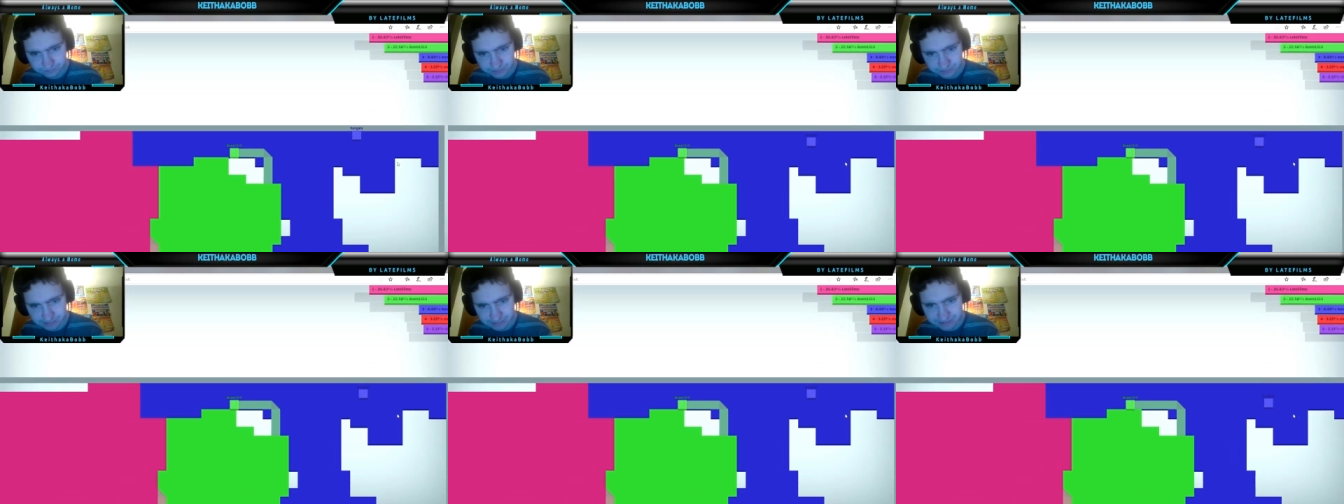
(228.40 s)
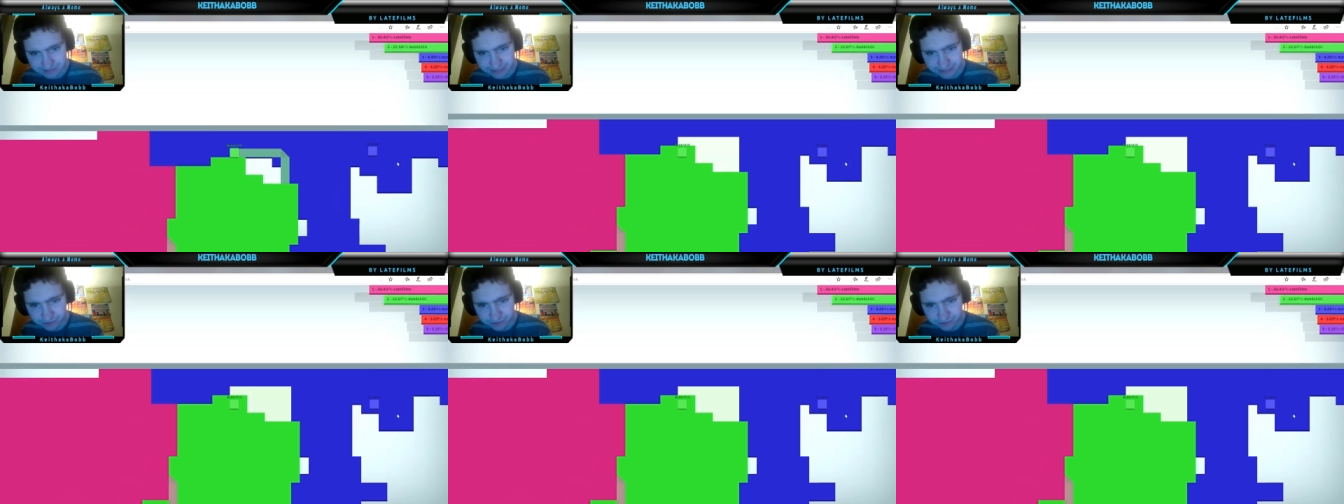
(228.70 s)
I'm gonna
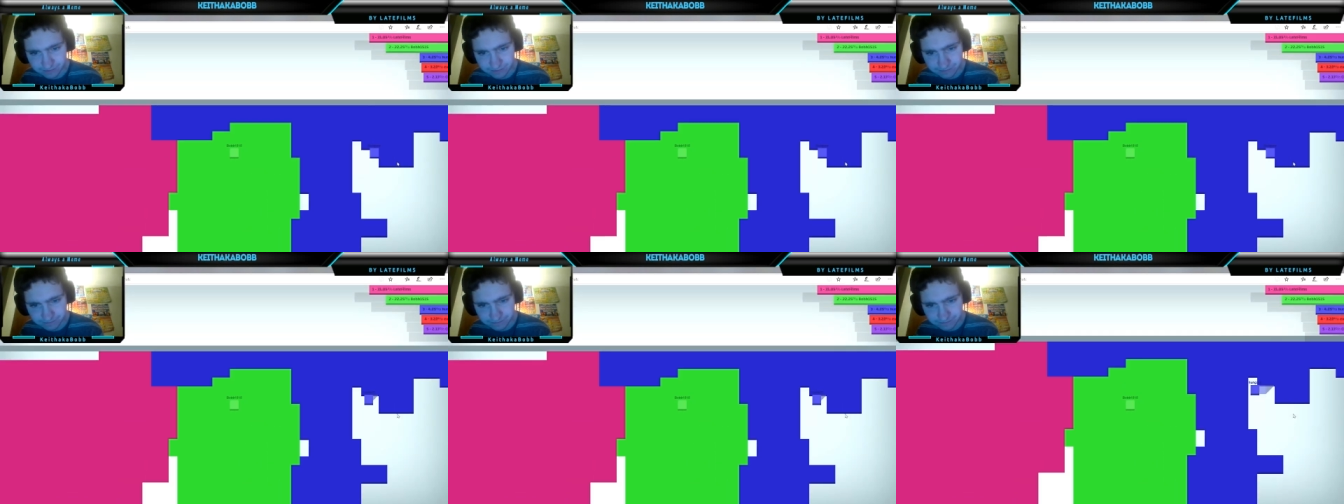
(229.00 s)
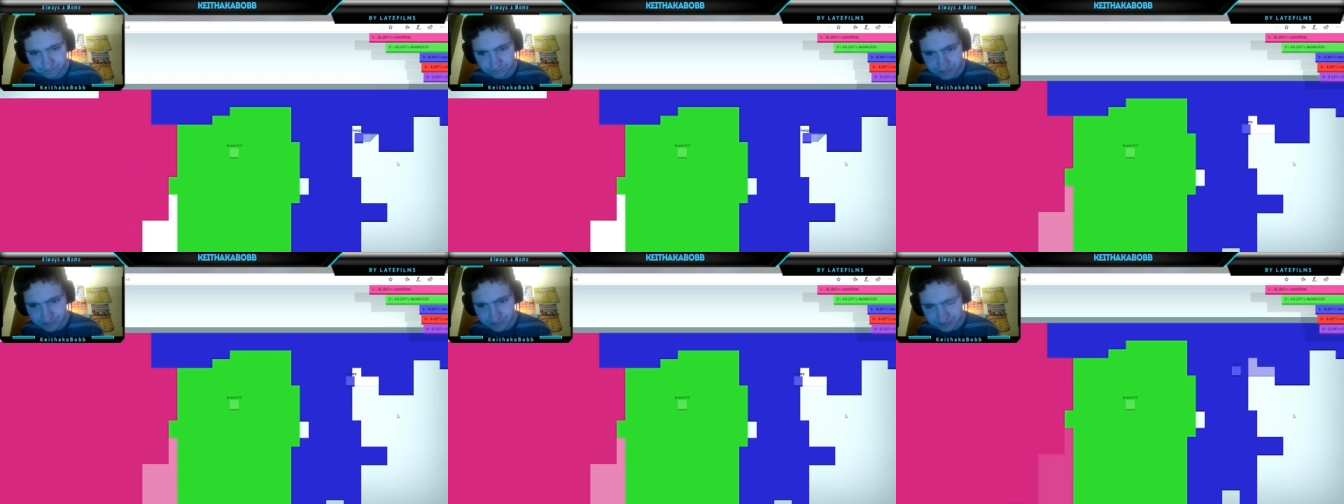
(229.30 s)
kill him
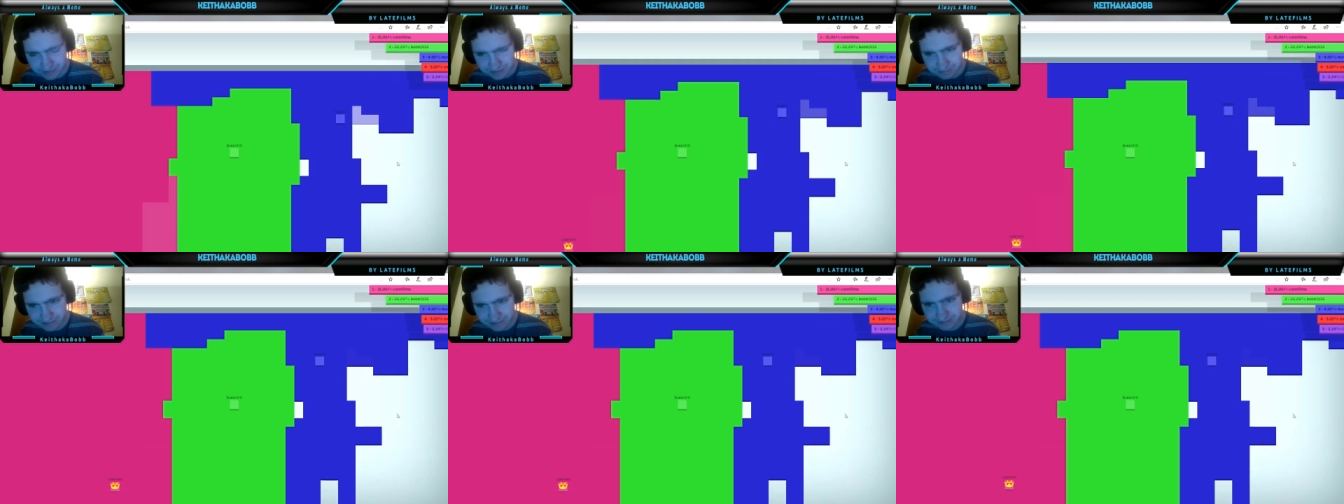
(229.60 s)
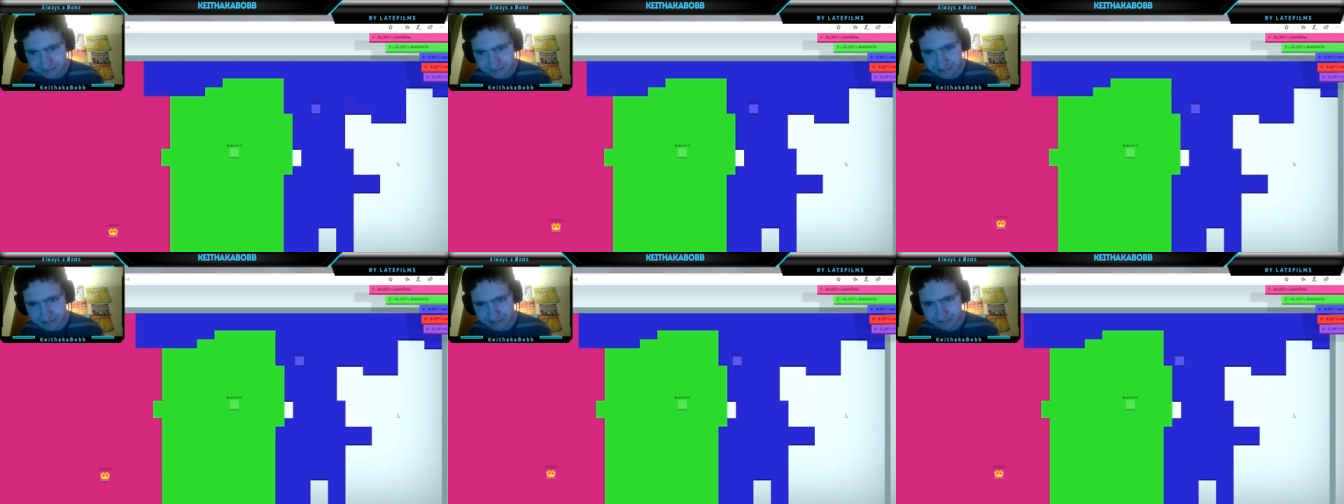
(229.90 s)
by
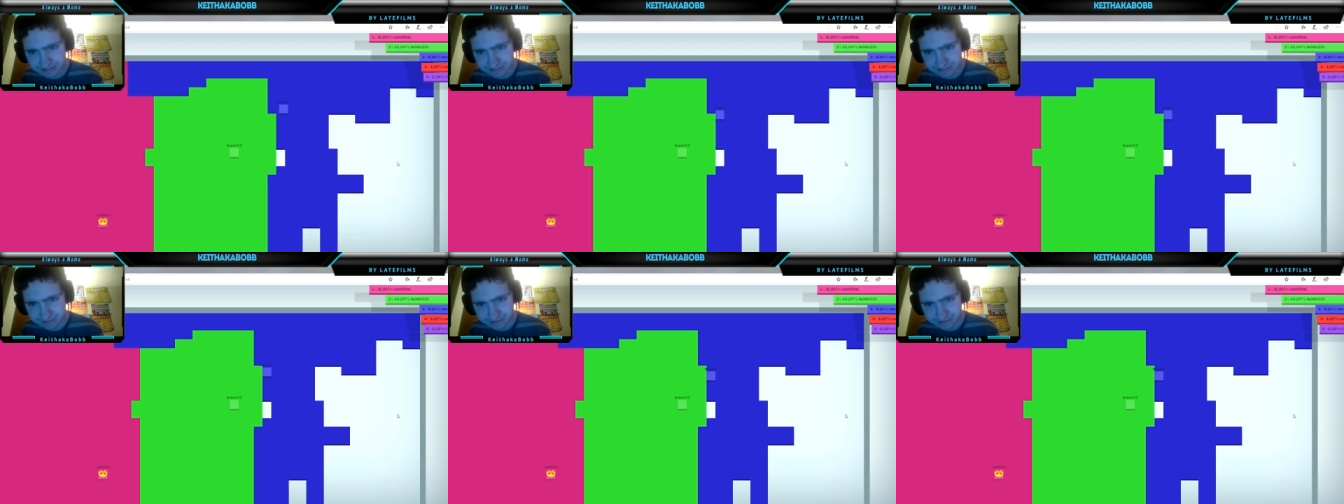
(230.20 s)
just taking his